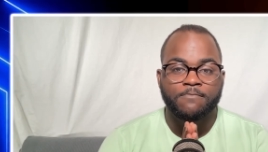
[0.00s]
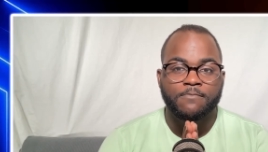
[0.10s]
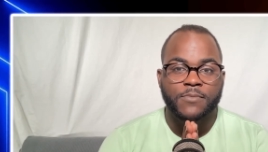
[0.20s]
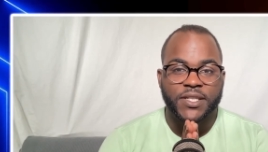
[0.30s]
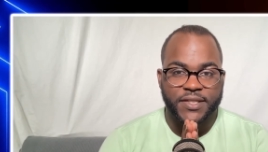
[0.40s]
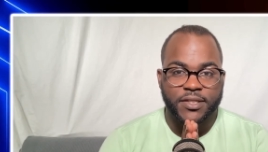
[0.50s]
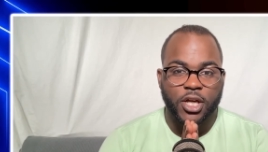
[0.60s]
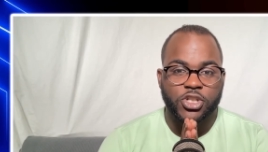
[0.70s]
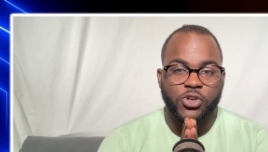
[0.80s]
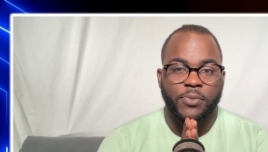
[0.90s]
This is
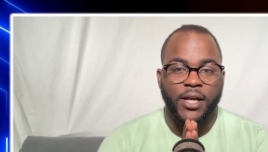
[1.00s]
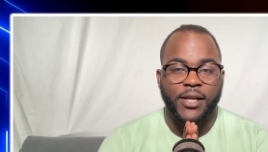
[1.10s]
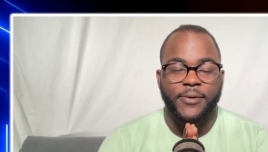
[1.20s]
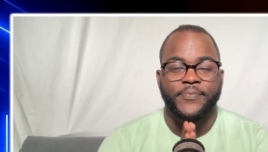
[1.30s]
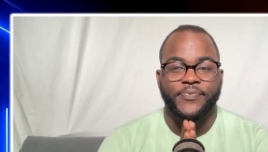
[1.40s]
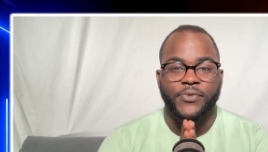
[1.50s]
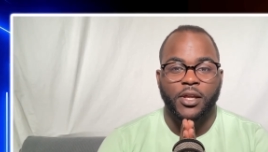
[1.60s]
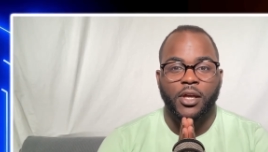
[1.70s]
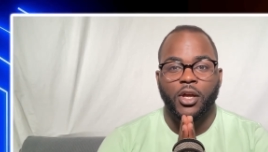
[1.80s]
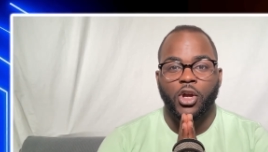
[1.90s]
on you, buddy.
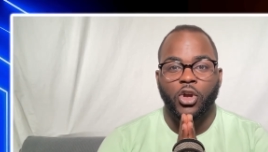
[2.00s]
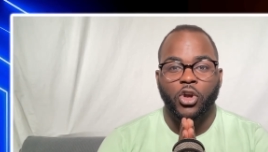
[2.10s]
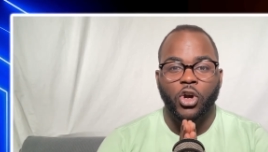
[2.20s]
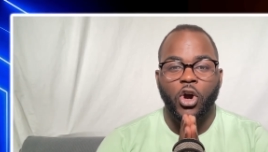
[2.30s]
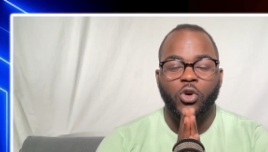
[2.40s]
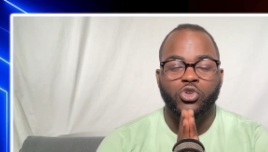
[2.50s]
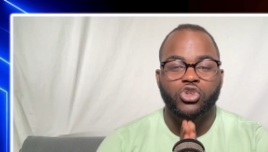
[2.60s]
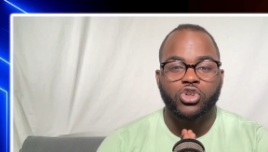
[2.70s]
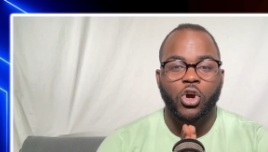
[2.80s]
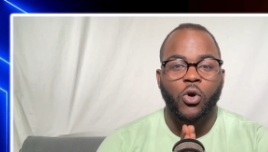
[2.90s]
Go
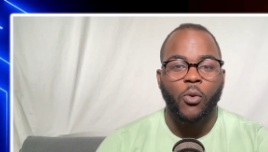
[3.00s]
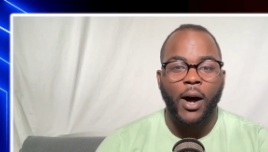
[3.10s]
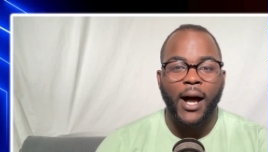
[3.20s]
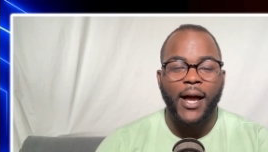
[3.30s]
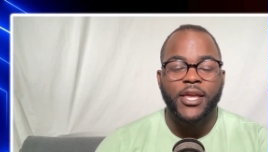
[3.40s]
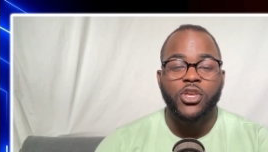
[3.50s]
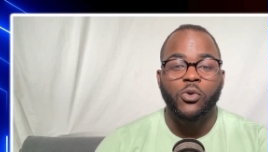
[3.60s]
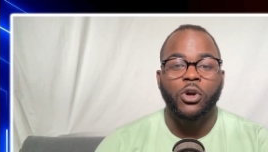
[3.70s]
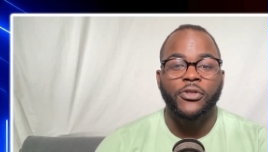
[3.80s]
show why you are the